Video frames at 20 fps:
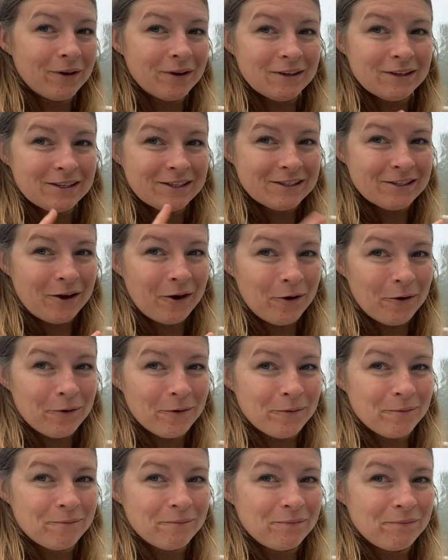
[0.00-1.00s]
So
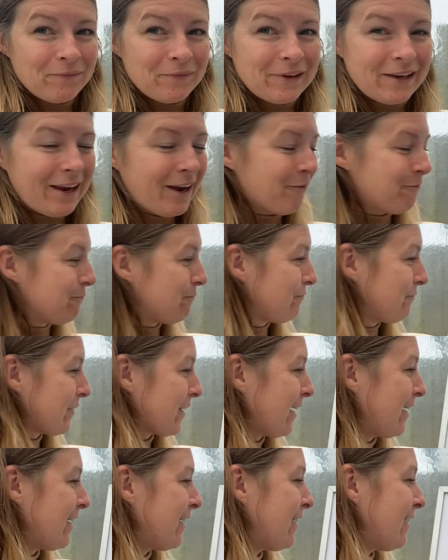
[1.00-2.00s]

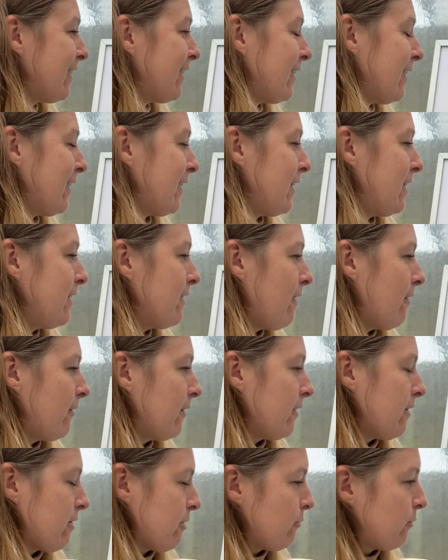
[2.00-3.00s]
yeah.
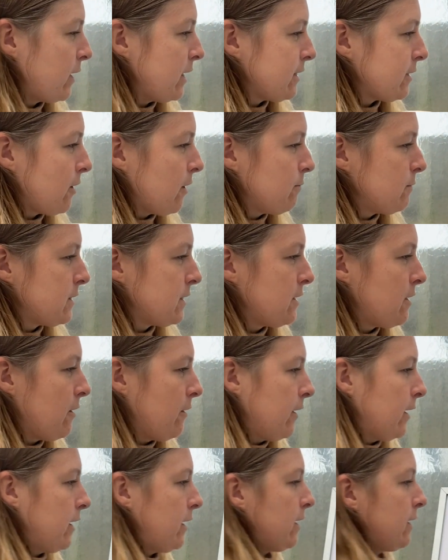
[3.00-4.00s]
3 times
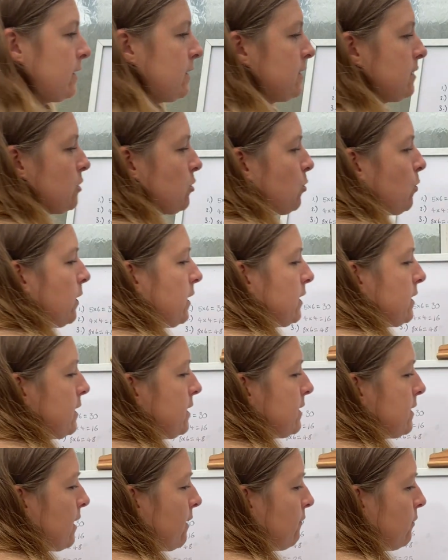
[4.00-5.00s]
9 is
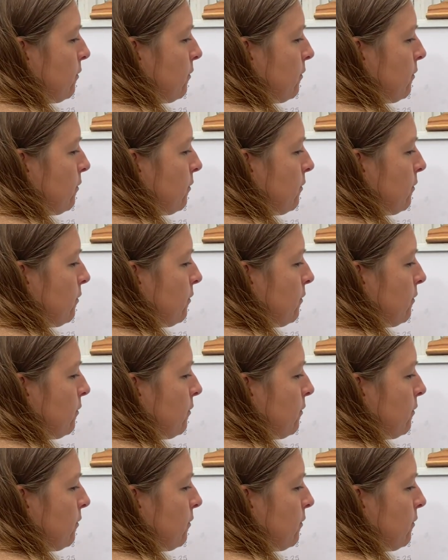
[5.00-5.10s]
27.